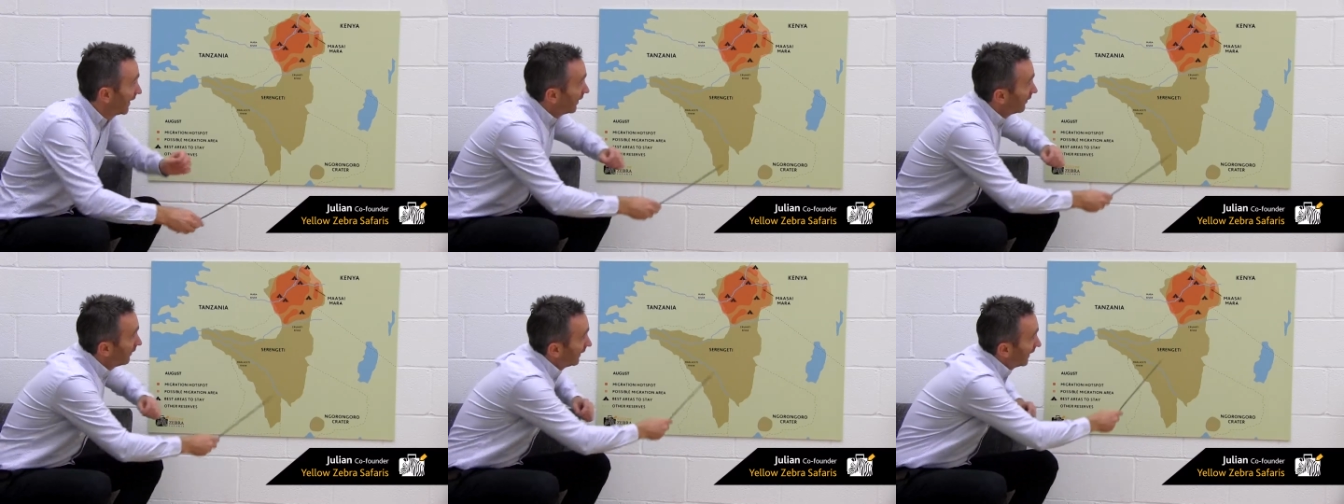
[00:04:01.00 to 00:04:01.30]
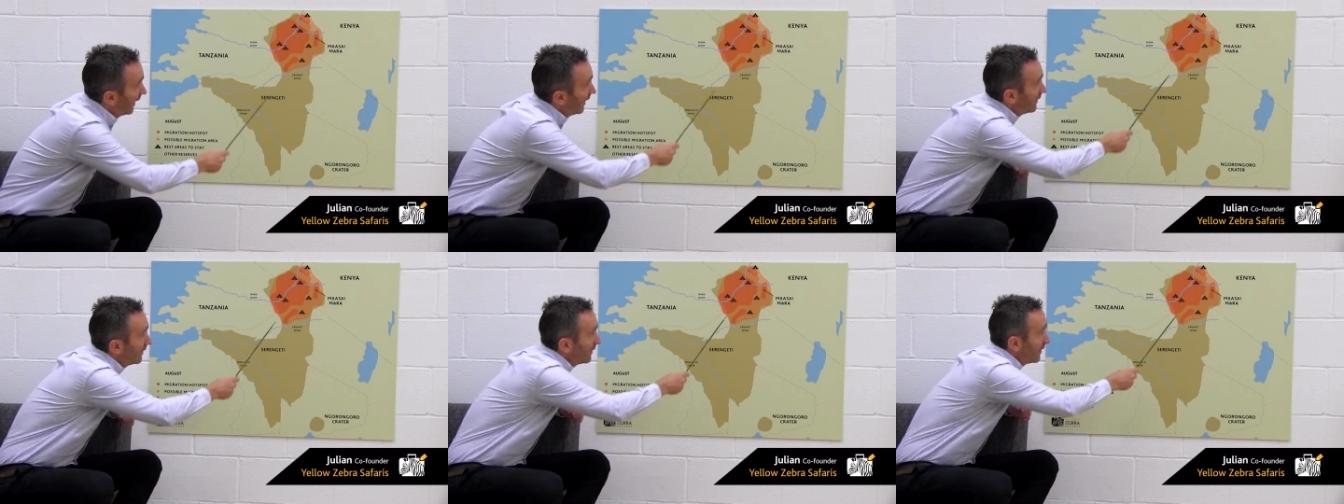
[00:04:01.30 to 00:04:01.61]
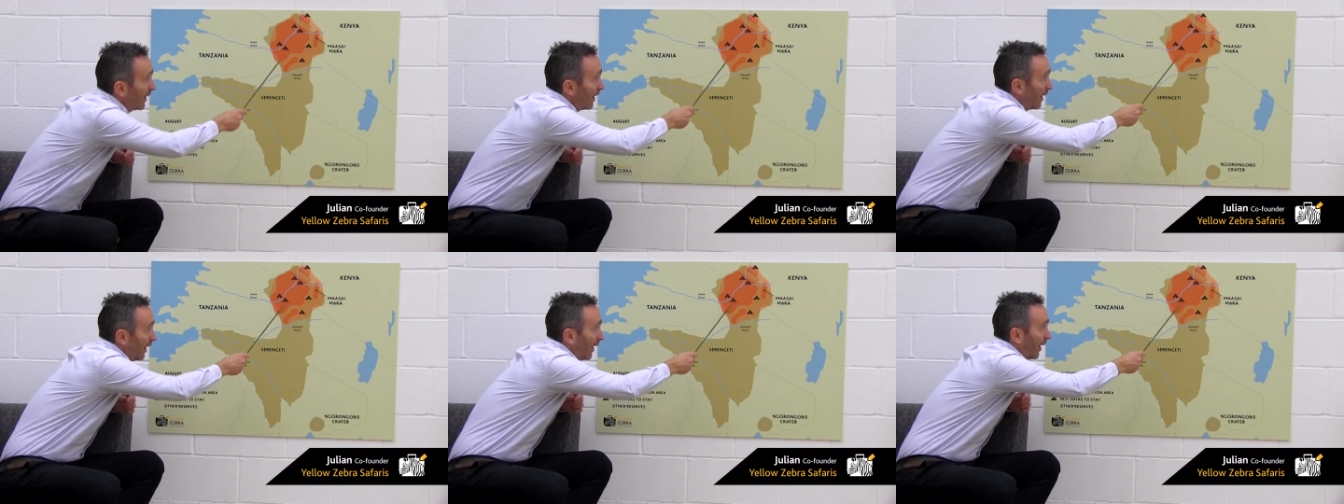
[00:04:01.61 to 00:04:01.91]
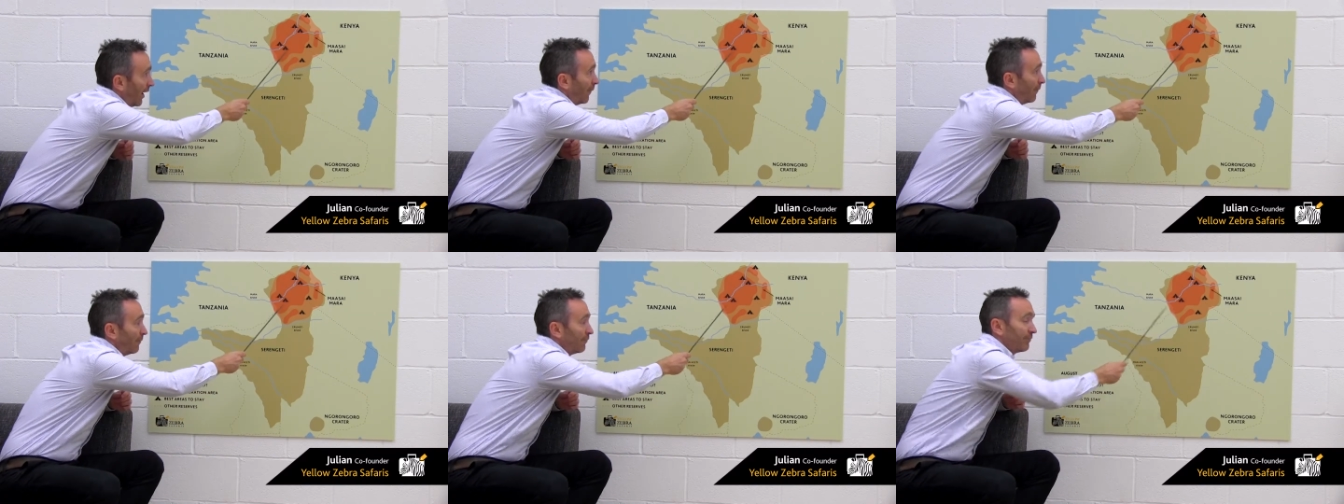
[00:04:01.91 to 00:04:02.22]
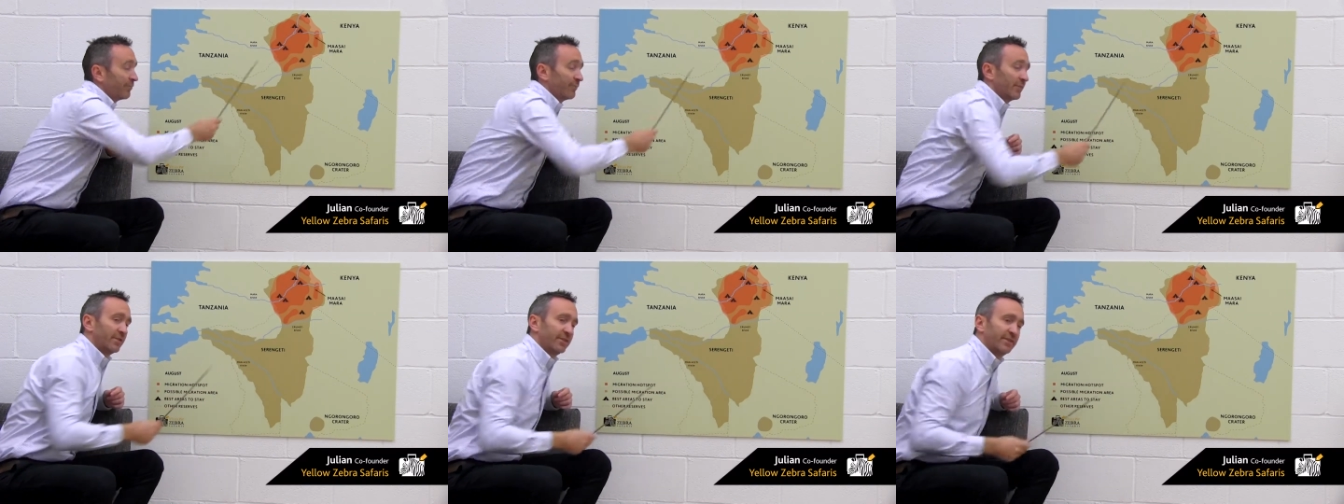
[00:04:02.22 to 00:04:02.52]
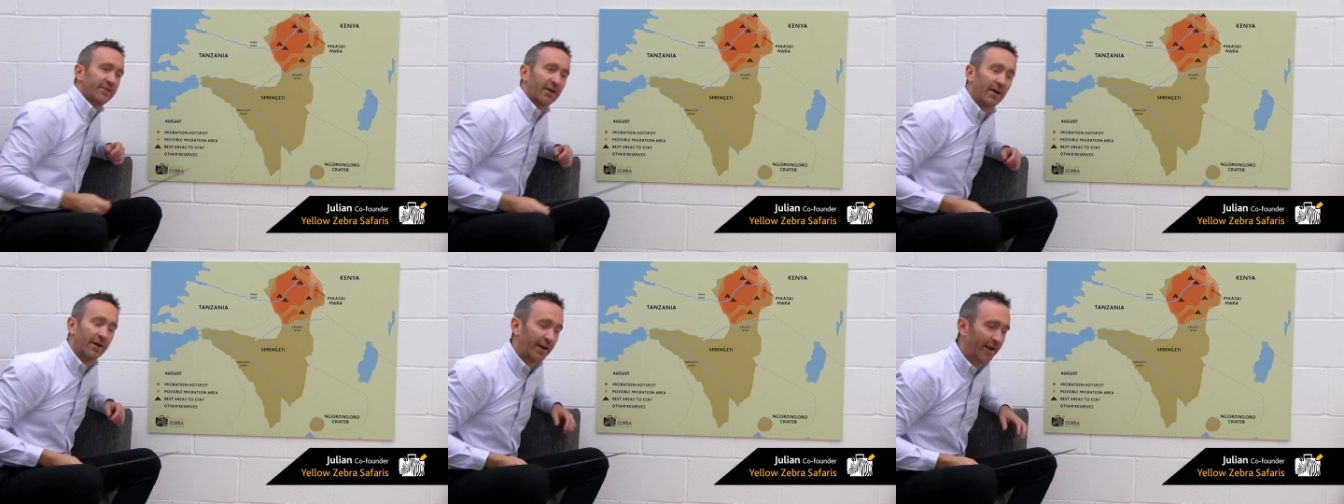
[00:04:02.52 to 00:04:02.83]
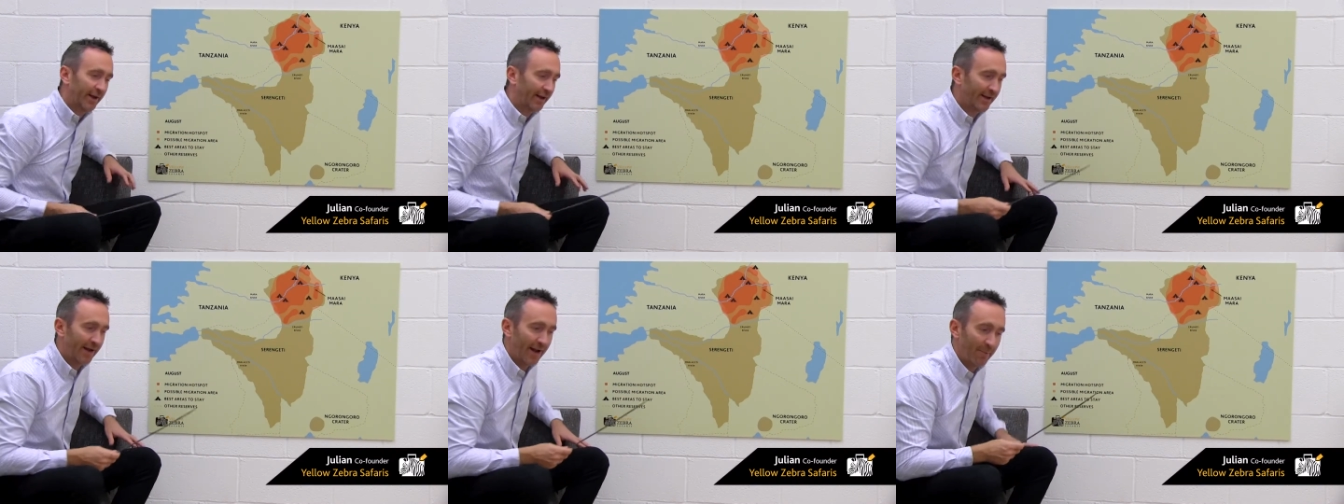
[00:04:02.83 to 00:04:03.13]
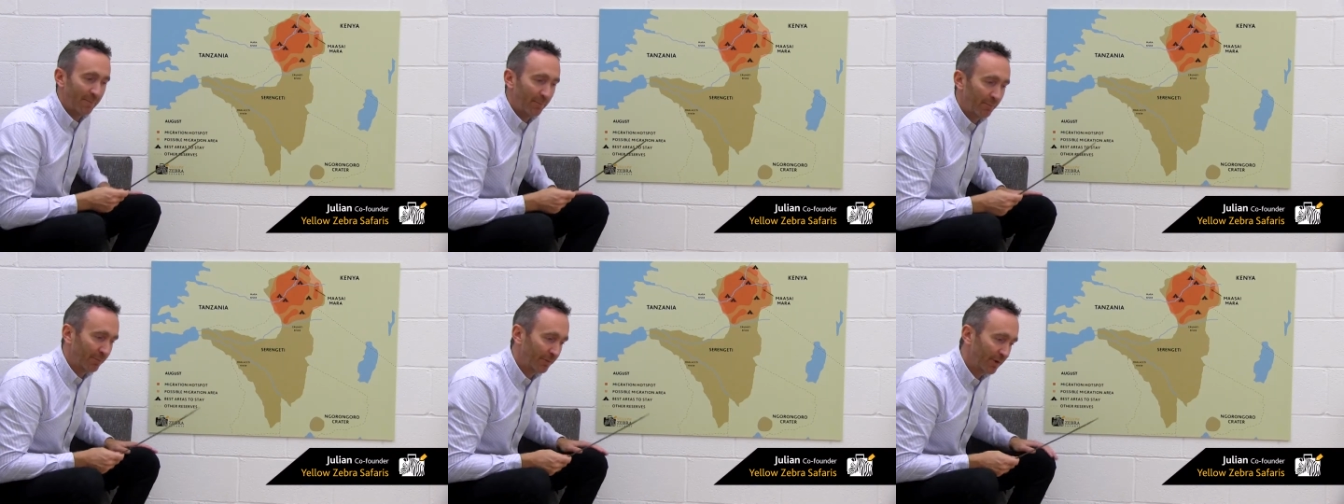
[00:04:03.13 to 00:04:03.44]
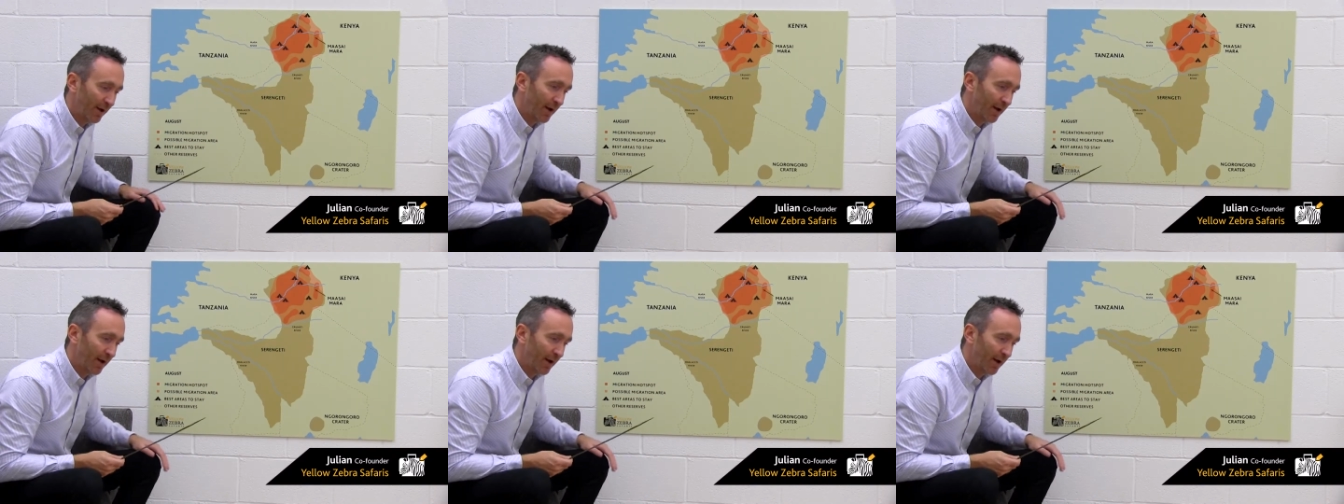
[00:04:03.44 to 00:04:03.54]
here again. Stunning camp.